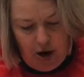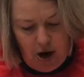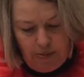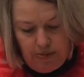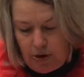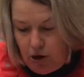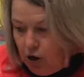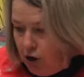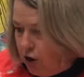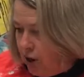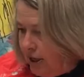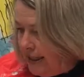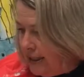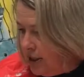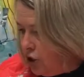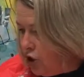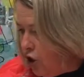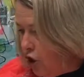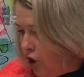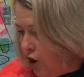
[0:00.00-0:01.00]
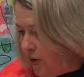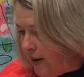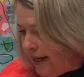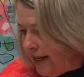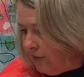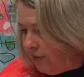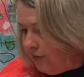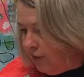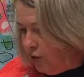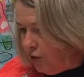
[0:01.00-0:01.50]
I'm going to go
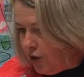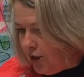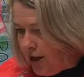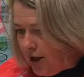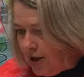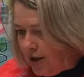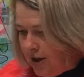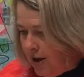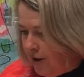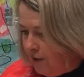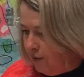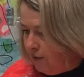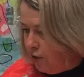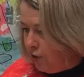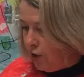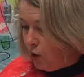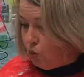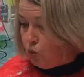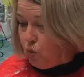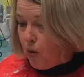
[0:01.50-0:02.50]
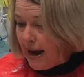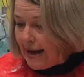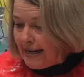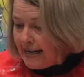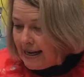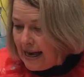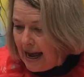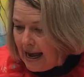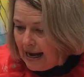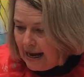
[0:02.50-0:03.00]
in for the red
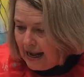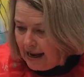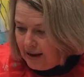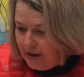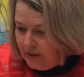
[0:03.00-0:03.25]
colour.